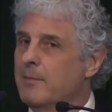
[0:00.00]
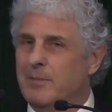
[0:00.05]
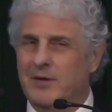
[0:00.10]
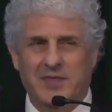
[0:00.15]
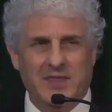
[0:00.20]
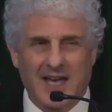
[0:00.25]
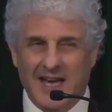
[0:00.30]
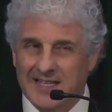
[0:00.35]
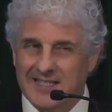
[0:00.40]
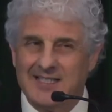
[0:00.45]

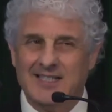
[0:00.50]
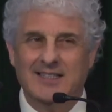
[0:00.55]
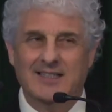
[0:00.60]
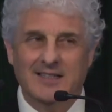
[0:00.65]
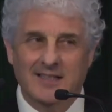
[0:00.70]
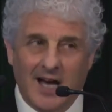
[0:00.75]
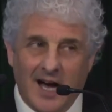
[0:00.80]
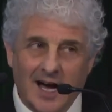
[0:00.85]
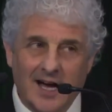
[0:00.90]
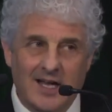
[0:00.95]
But that's
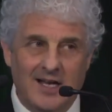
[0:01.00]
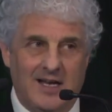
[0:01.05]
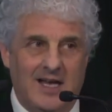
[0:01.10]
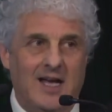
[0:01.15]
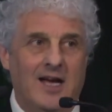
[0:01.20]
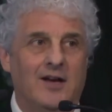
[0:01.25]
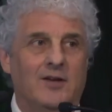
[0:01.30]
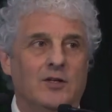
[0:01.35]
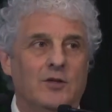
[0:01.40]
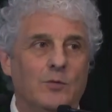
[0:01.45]
not
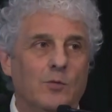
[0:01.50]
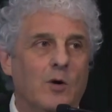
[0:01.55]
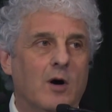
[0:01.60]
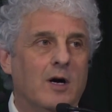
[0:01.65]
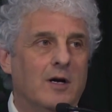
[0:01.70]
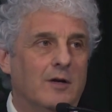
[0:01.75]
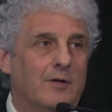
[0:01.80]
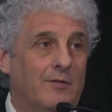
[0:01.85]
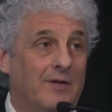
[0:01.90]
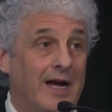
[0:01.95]
how you
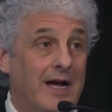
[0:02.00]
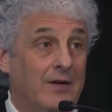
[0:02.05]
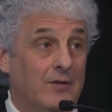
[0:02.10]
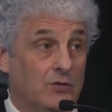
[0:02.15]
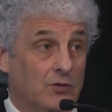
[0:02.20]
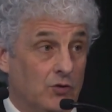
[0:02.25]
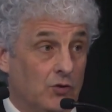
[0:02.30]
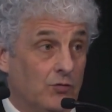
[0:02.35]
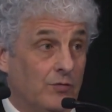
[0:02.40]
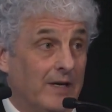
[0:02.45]
walk
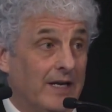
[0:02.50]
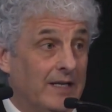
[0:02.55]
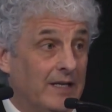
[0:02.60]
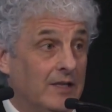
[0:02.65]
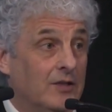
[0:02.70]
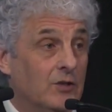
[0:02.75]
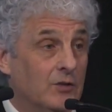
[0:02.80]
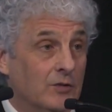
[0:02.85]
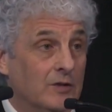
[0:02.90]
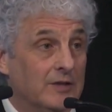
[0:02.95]
around
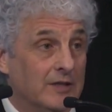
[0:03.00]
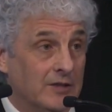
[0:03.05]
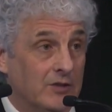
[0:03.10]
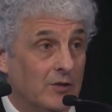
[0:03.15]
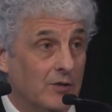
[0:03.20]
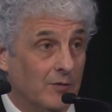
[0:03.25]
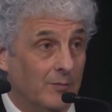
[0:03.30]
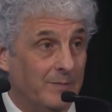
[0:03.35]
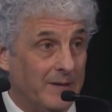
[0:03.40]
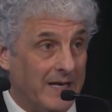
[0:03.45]
training your
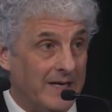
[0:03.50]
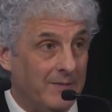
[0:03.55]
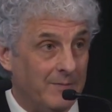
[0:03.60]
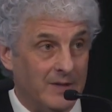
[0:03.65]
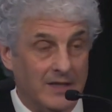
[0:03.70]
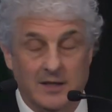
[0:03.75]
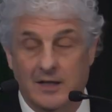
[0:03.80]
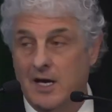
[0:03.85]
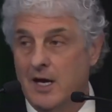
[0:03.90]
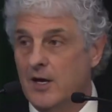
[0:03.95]
little
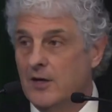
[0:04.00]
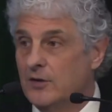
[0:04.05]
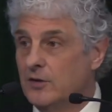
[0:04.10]
baby.